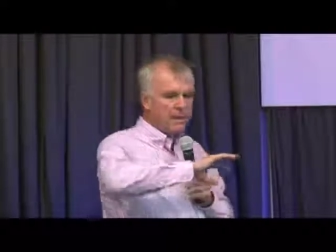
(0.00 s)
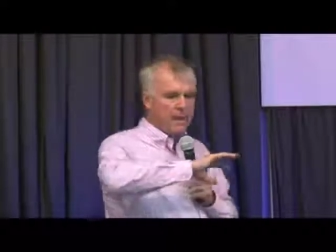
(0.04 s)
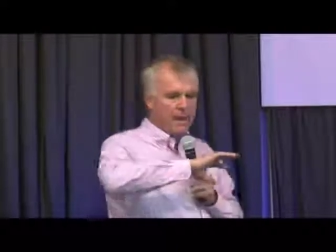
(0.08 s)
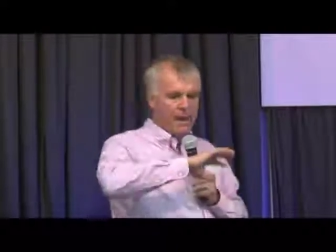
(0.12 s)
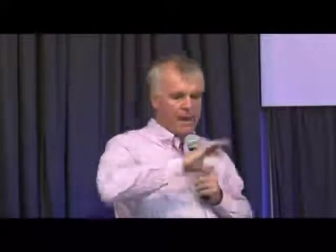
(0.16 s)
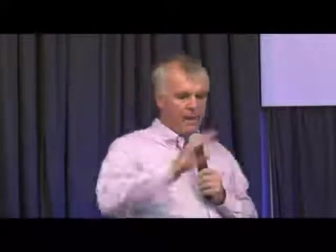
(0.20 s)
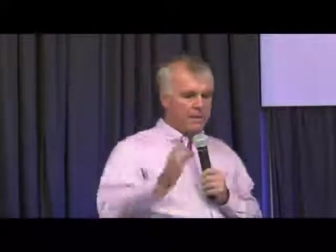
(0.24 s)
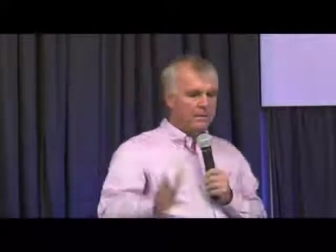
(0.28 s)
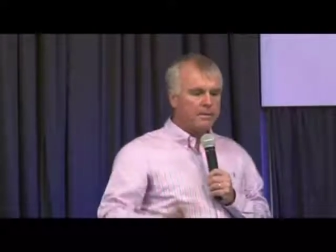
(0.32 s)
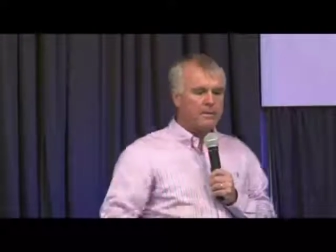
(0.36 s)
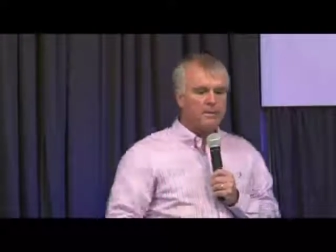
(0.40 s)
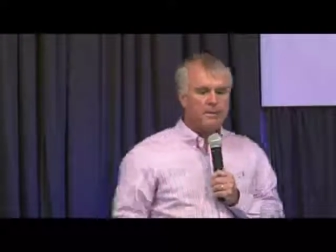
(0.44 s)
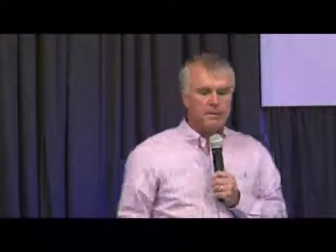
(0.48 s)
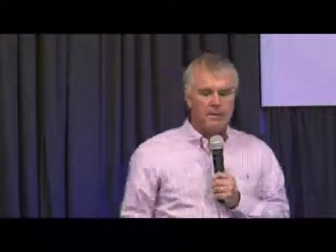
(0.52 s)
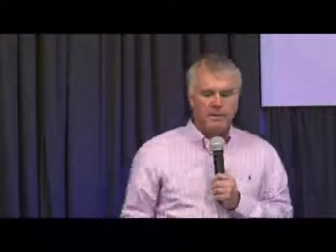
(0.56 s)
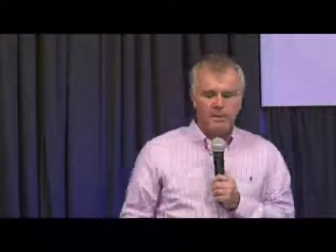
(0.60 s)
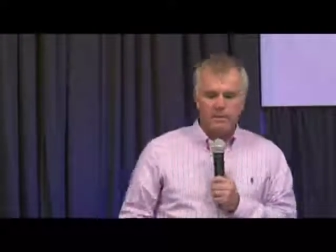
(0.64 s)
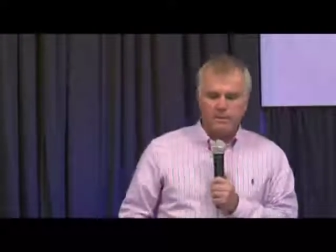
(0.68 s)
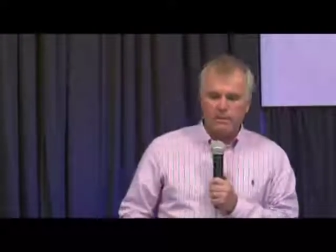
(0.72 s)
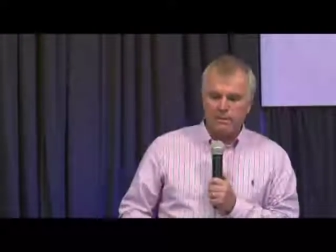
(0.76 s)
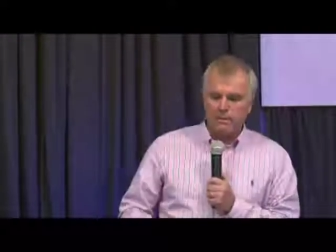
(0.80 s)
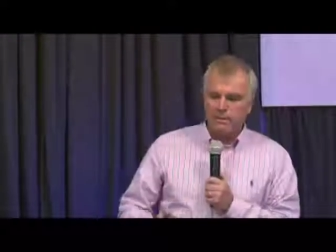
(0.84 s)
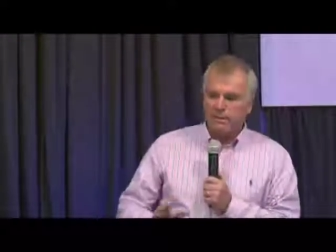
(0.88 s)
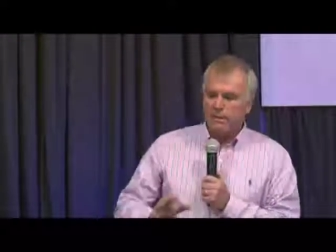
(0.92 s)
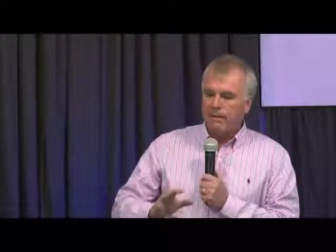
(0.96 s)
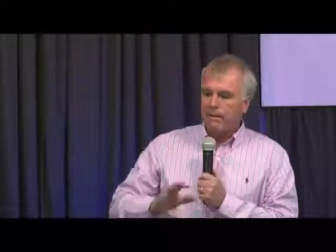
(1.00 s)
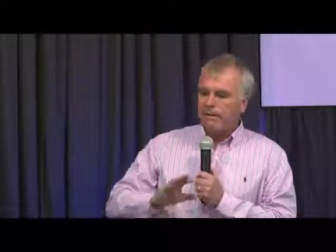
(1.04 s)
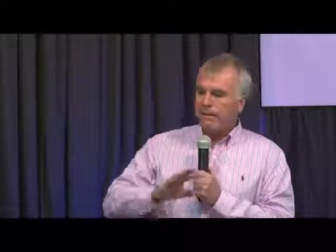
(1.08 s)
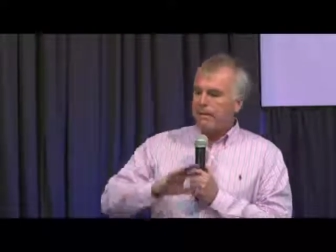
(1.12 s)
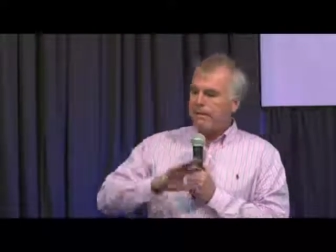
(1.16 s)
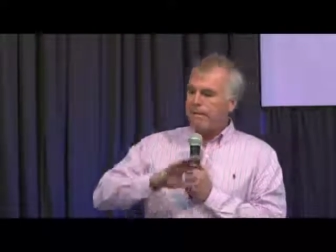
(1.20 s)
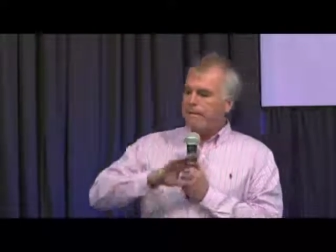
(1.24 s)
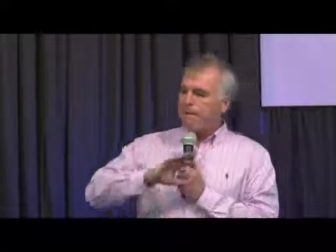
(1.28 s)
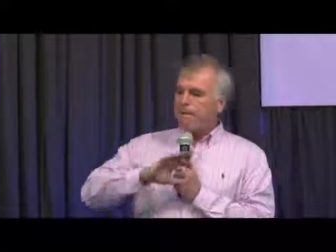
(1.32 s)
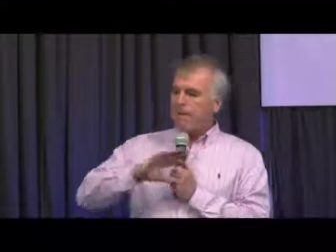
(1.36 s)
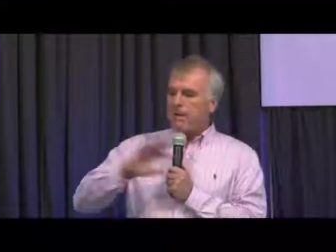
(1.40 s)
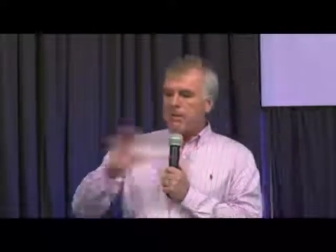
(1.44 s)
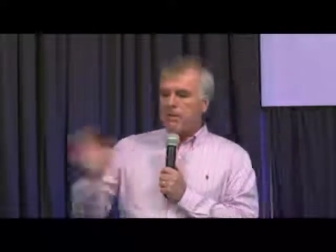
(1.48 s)
healthy and
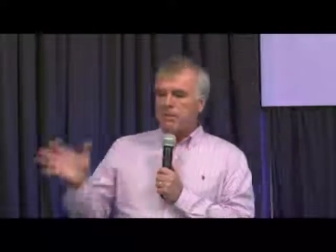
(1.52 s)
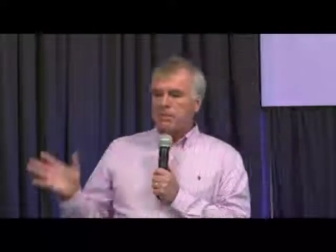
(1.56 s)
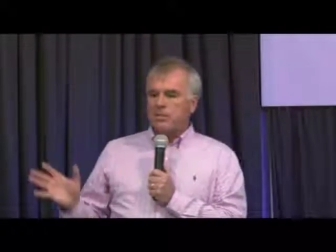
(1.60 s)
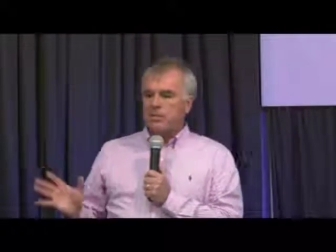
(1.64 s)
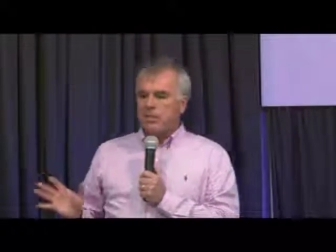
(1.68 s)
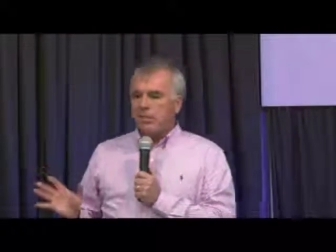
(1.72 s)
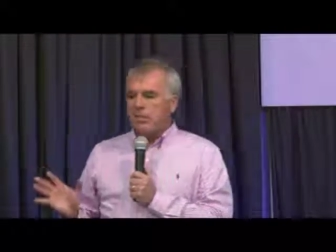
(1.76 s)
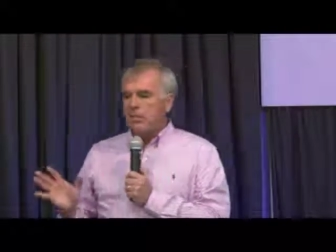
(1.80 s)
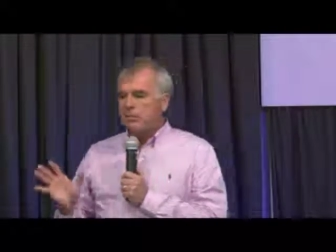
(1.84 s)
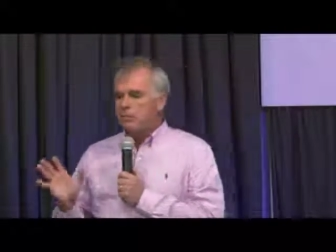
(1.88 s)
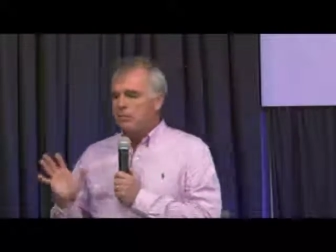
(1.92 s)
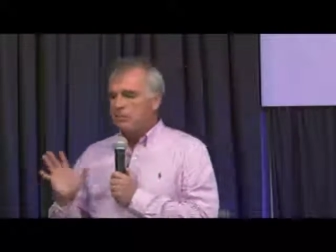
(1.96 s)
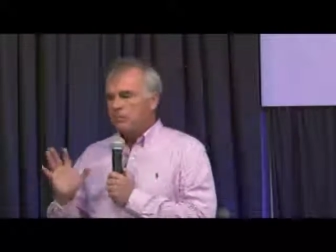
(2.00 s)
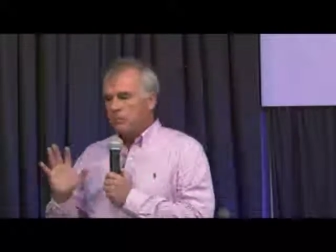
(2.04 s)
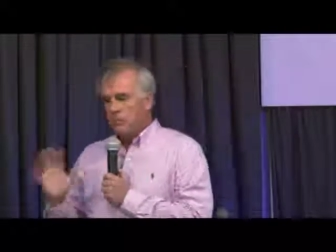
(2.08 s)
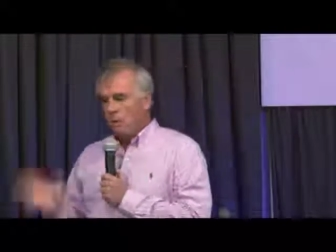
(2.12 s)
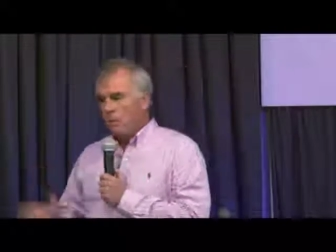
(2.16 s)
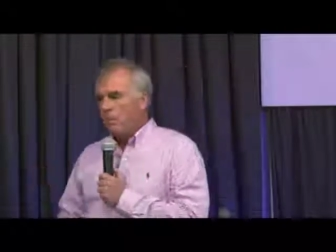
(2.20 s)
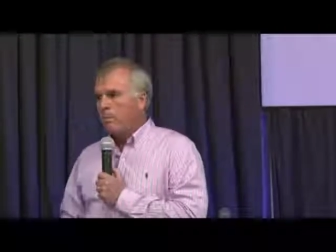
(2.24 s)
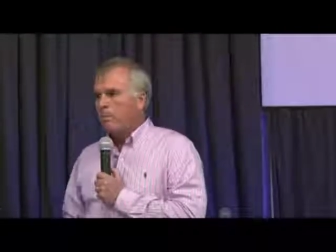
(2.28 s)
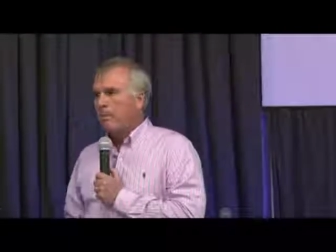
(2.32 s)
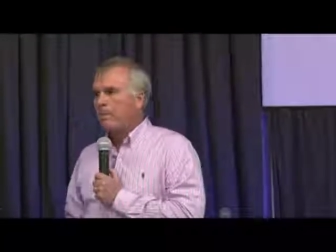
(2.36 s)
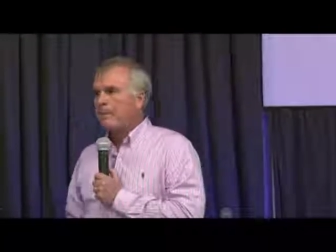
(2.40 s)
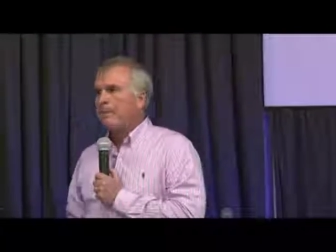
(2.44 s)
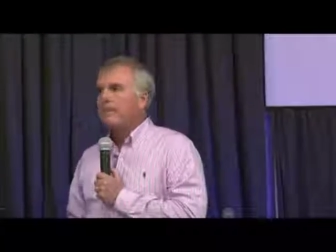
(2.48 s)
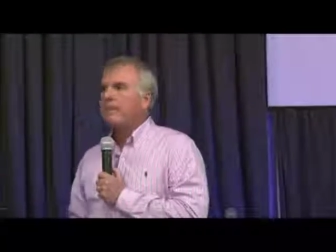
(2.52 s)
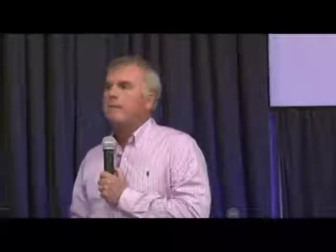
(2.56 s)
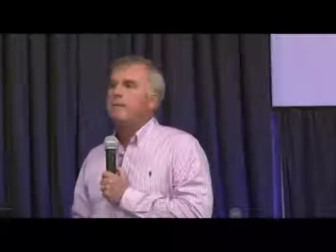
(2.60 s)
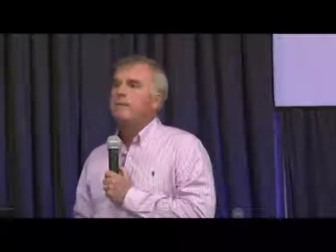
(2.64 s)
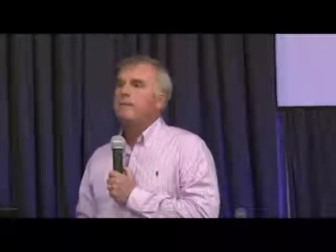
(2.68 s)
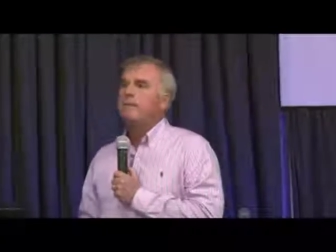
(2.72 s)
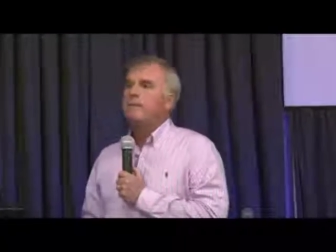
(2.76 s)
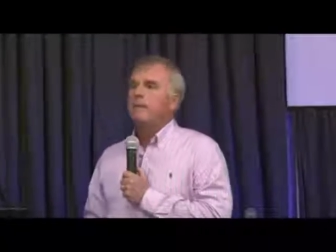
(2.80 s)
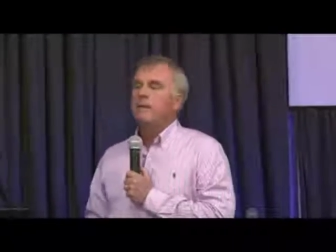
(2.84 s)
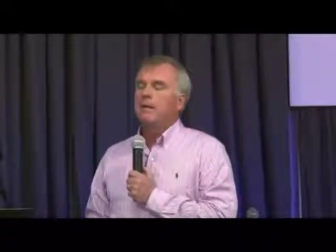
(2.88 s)
functioning normally.